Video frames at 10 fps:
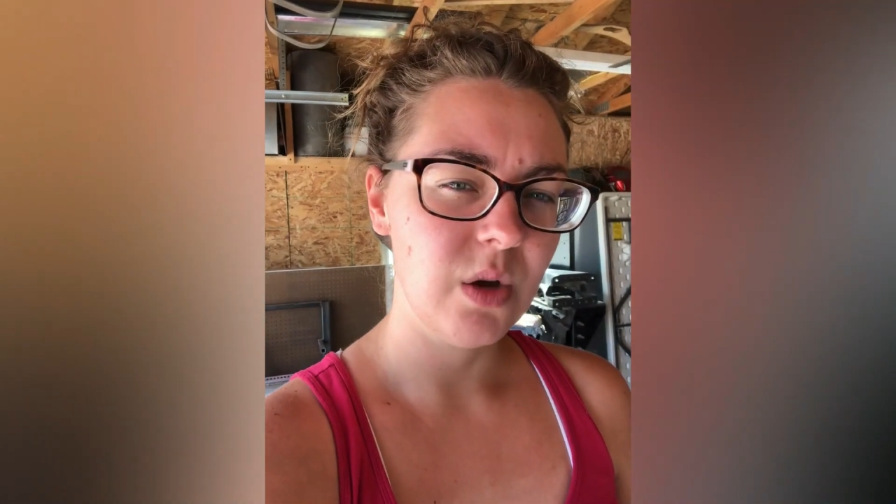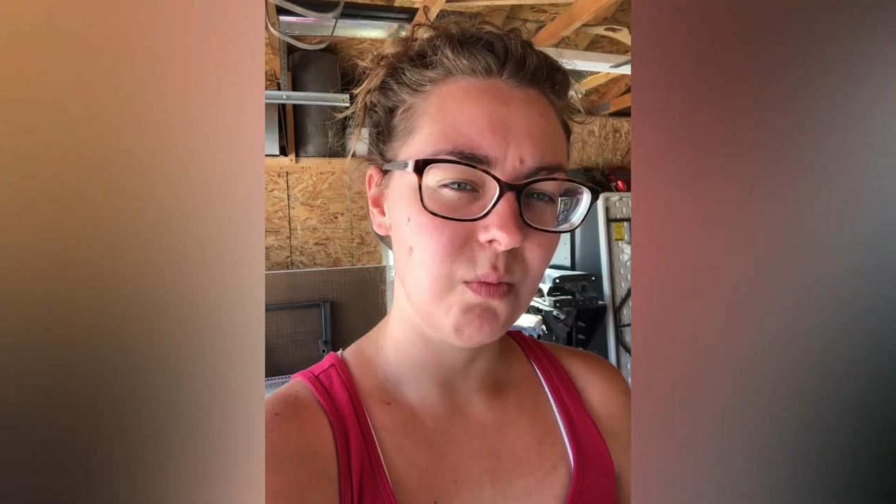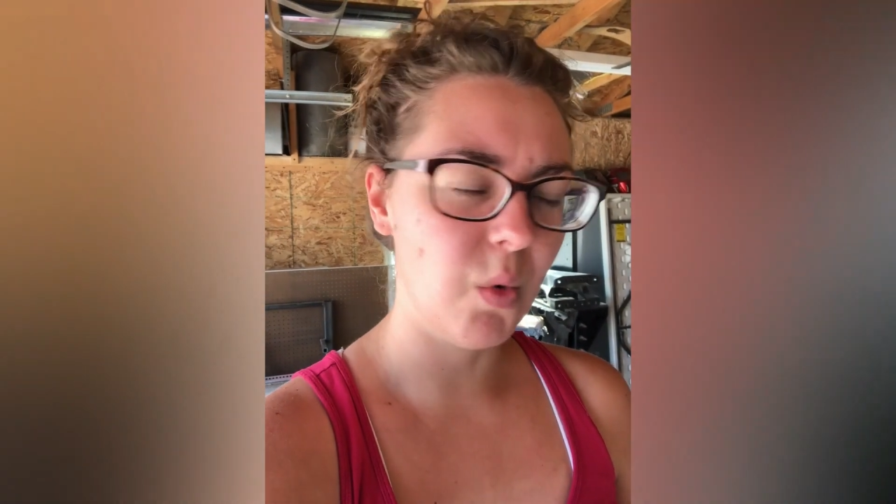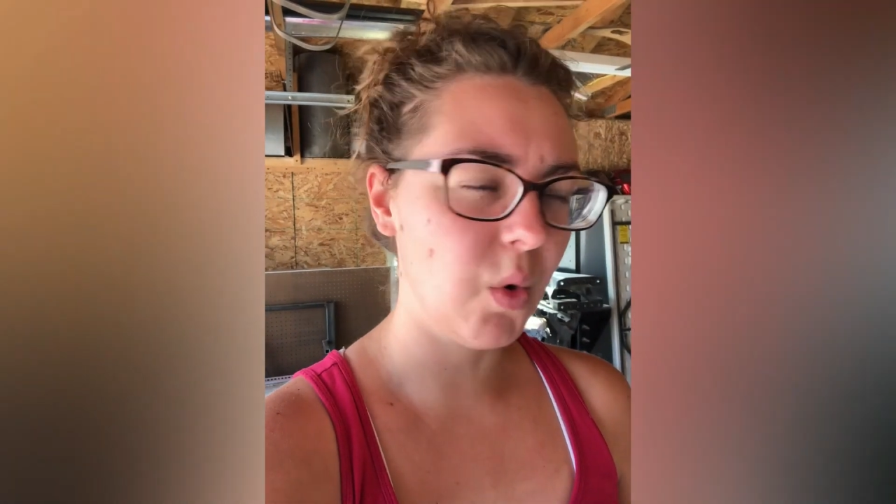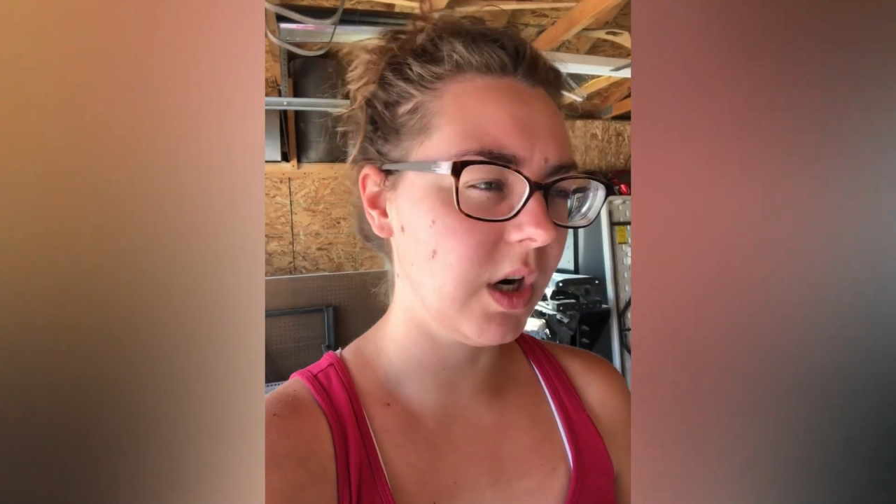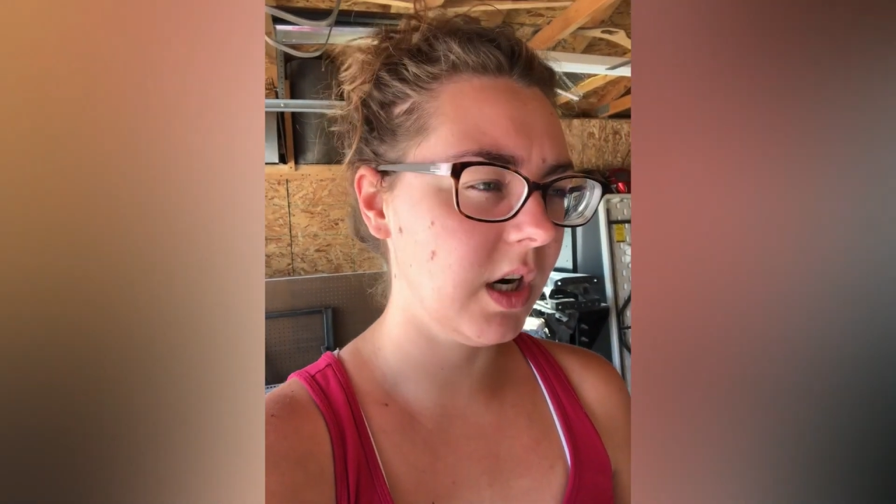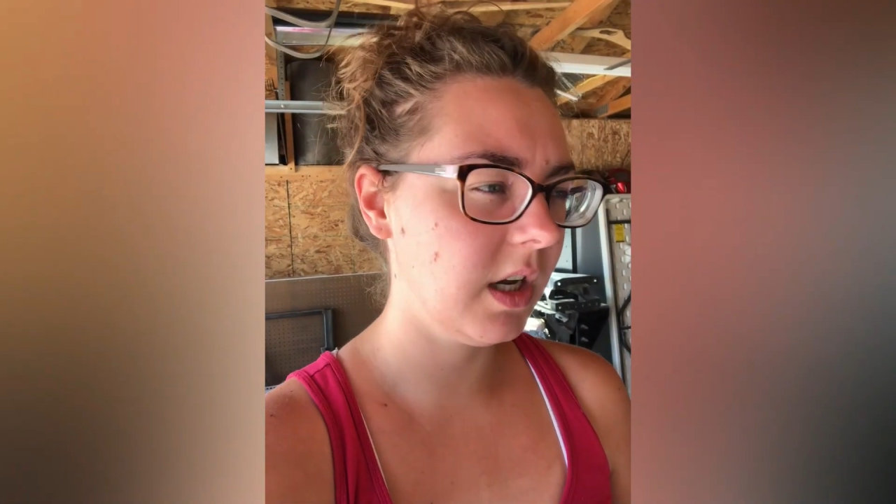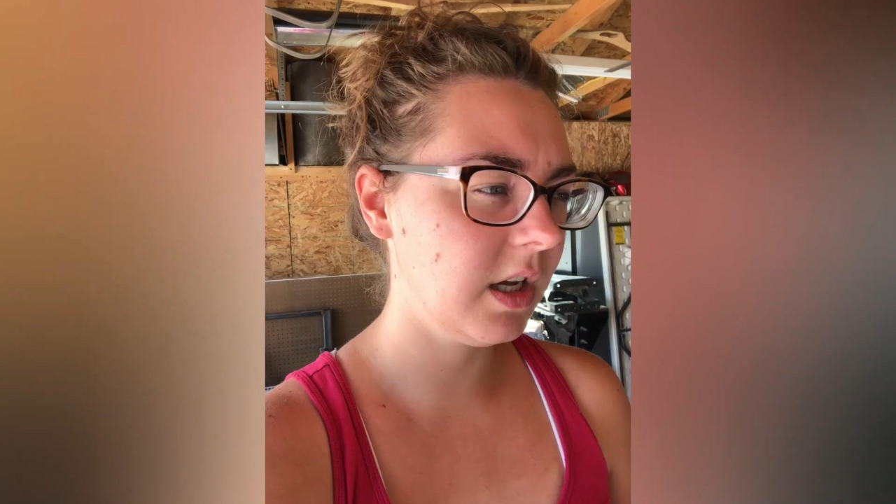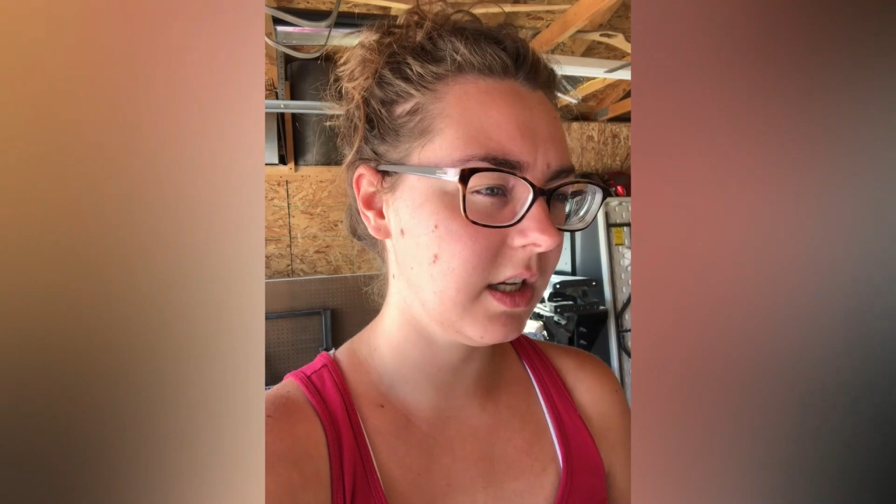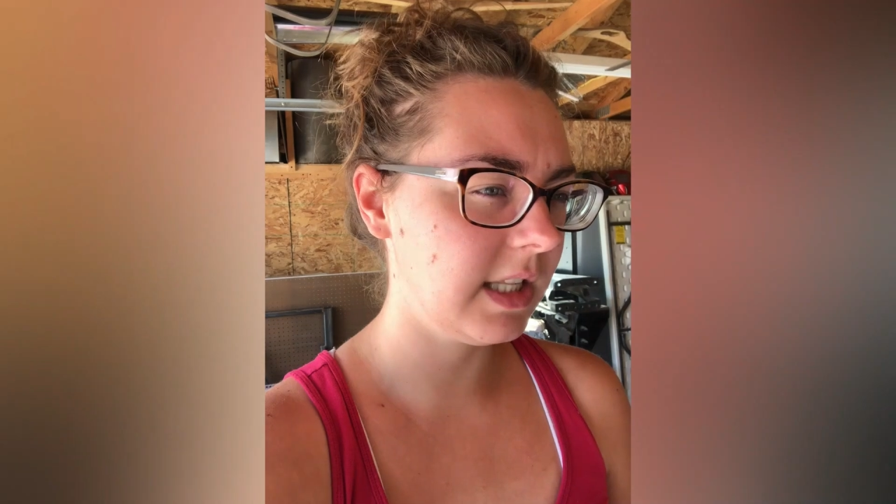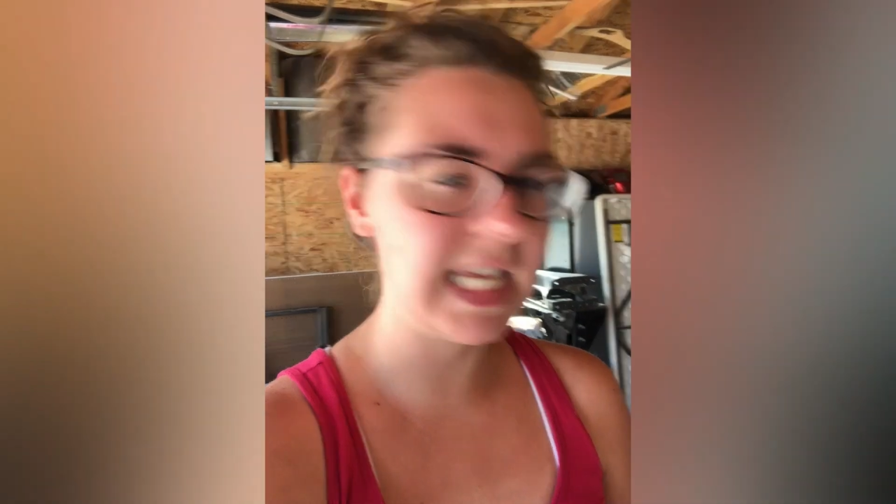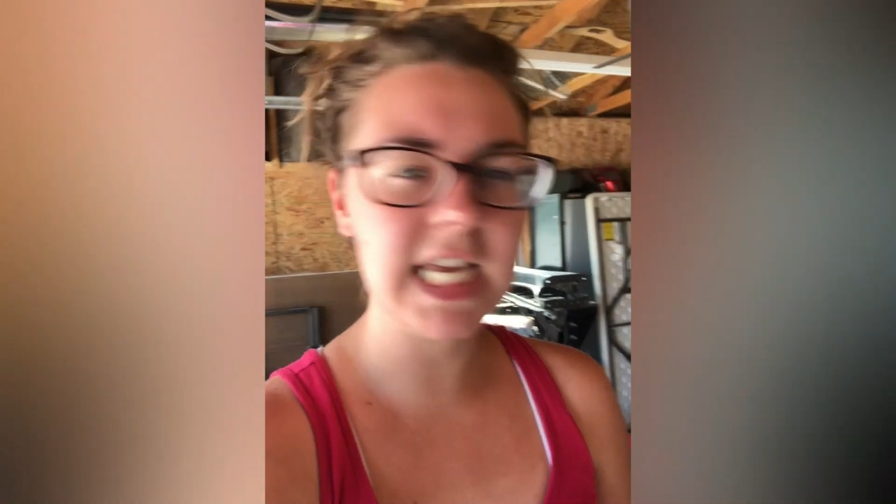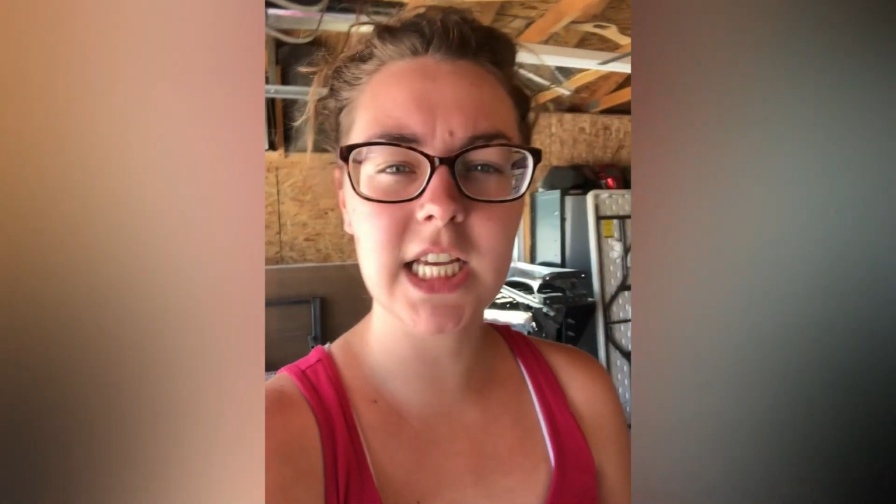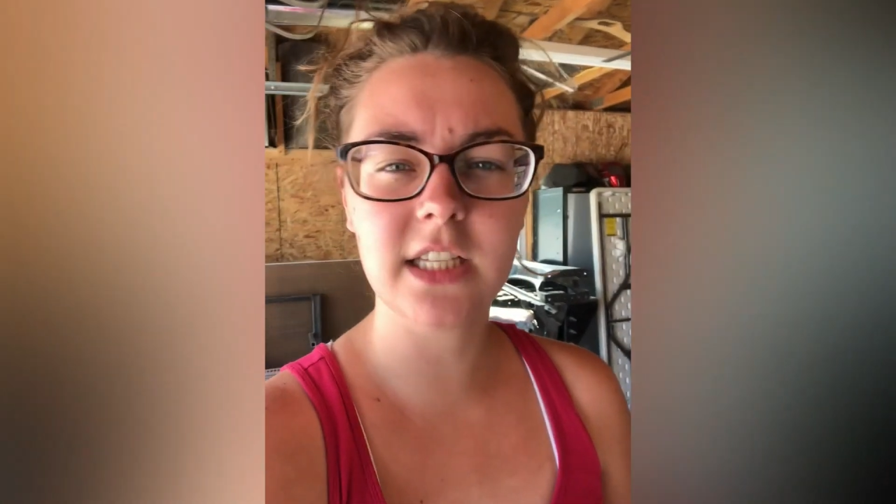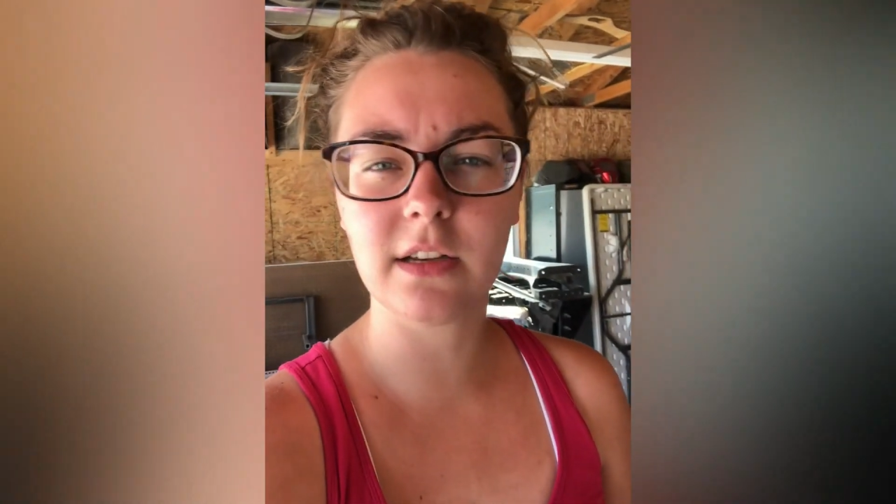more
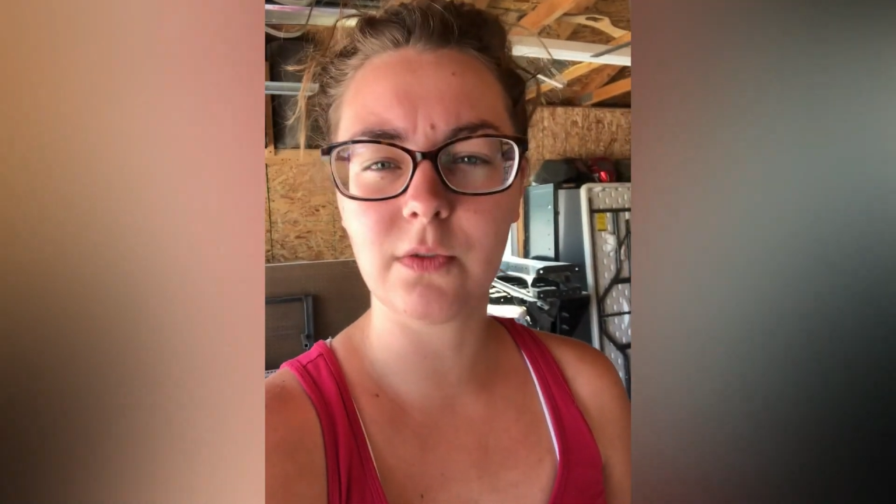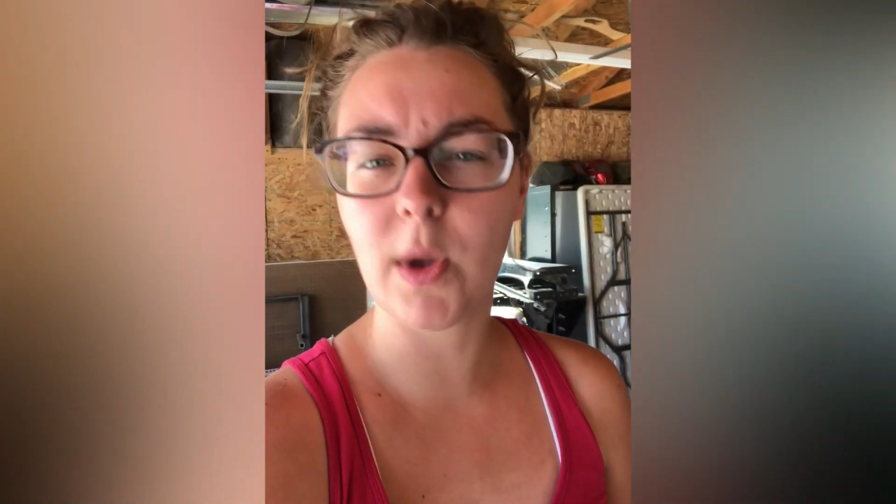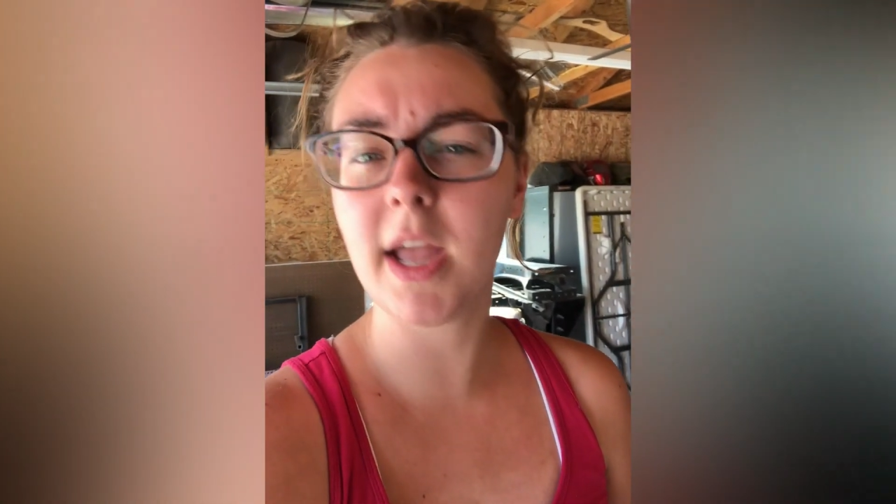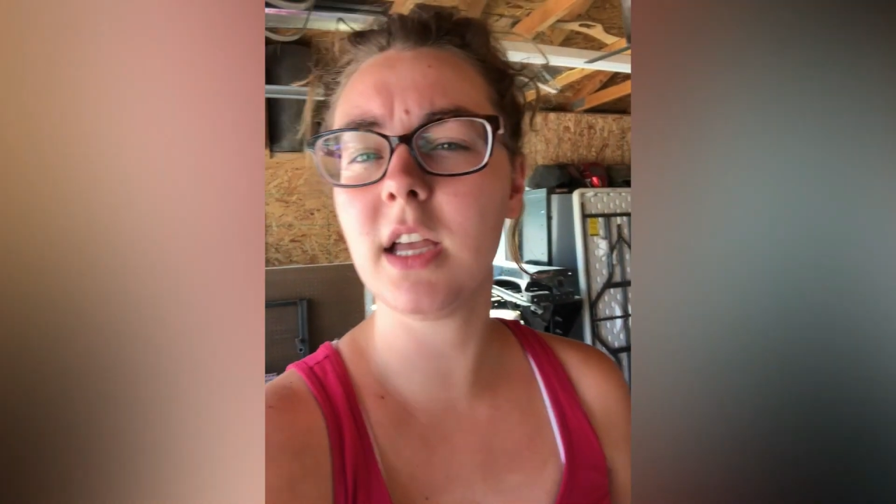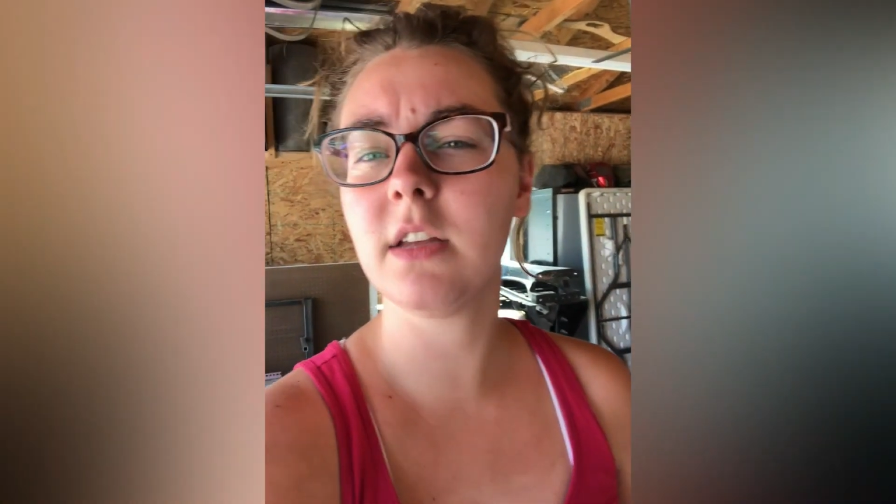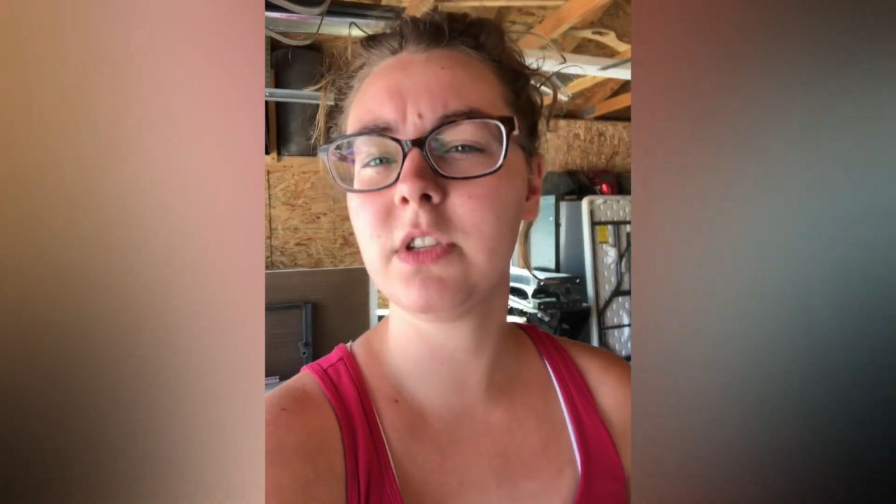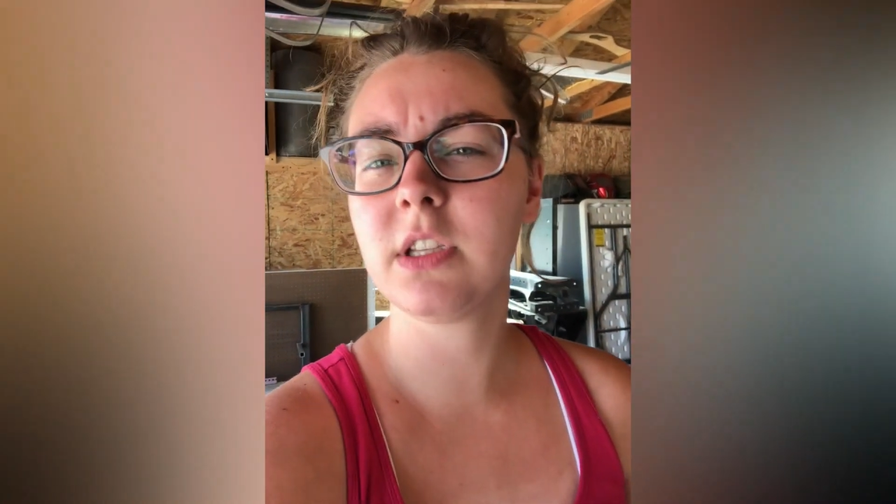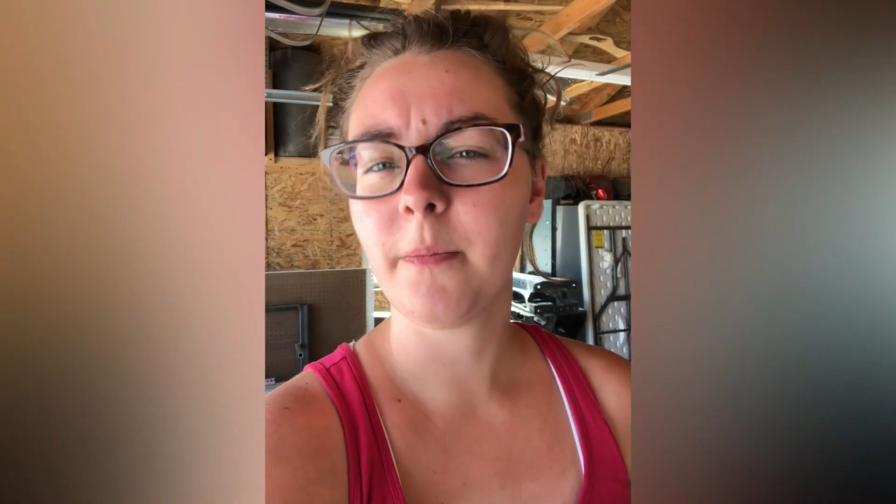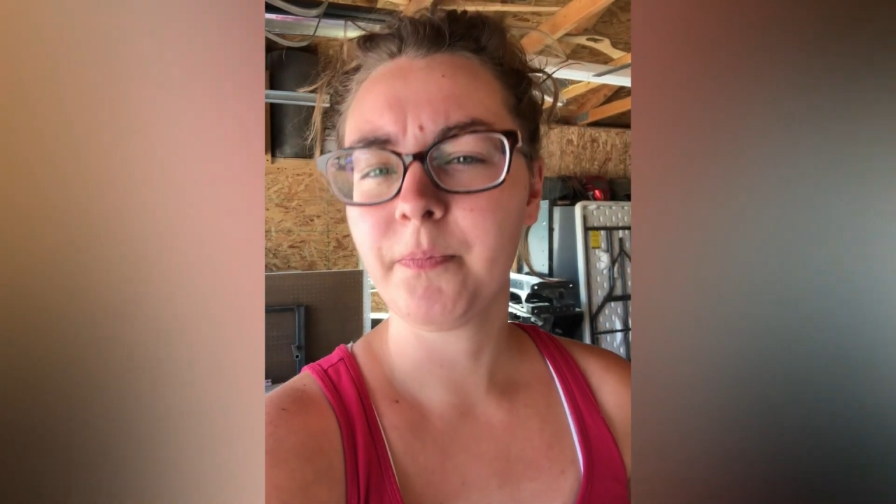leagues of waves,